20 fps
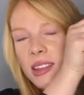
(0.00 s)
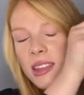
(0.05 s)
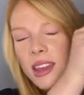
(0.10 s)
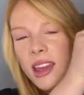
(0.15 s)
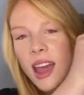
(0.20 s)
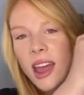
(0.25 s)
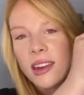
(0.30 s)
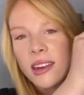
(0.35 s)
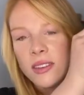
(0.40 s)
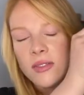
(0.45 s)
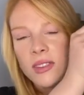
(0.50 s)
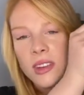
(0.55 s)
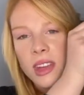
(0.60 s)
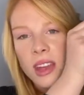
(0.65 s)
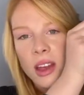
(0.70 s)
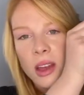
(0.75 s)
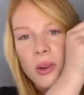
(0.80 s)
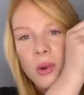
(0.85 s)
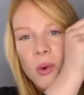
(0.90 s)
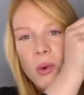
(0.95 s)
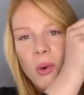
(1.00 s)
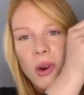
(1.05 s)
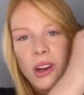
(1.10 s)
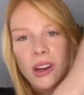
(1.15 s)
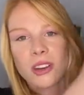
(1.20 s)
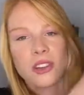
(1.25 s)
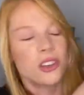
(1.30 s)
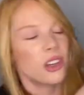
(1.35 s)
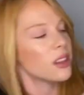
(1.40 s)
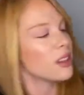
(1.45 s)
the kind of neon
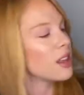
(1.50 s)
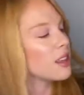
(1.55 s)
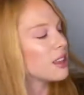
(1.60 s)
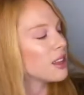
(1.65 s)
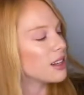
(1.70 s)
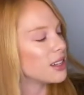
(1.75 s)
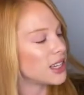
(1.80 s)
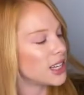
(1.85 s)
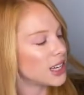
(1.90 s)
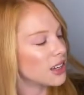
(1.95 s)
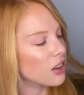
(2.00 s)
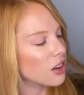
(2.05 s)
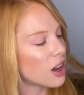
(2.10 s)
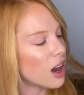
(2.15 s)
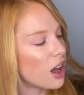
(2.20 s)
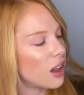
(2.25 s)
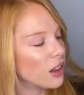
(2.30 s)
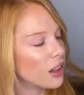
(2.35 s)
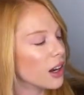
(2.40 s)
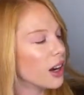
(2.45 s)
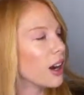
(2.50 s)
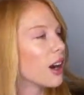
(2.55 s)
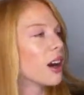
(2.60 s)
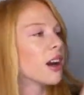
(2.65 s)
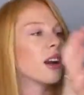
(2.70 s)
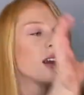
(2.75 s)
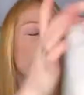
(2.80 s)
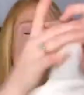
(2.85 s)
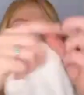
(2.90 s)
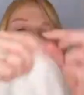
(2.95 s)
orange and then the teal color.
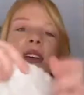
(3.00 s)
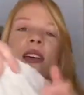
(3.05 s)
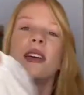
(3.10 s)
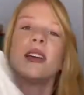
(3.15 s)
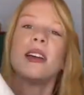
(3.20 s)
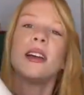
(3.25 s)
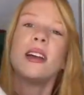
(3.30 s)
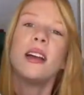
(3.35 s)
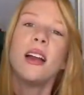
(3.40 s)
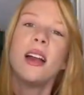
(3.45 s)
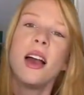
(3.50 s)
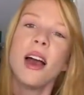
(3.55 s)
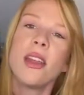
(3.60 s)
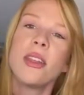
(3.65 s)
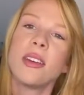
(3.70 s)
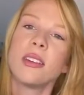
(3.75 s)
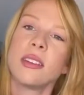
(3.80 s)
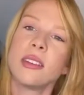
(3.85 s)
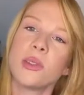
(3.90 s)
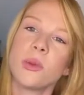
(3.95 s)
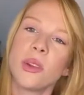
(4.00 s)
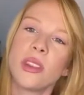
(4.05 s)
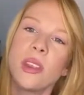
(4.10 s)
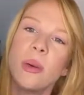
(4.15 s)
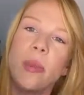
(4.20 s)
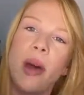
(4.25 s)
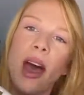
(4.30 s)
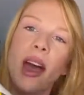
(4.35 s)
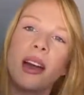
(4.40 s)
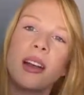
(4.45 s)
And this is what the
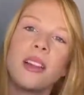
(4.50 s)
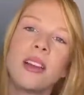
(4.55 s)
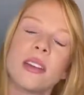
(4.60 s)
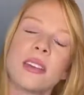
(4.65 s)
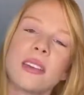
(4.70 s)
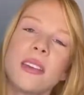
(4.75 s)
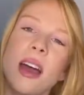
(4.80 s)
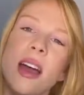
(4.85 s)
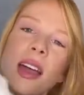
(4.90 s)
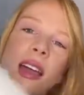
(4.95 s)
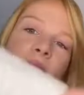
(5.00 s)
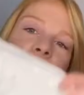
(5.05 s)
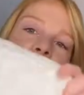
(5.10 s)
back looks like.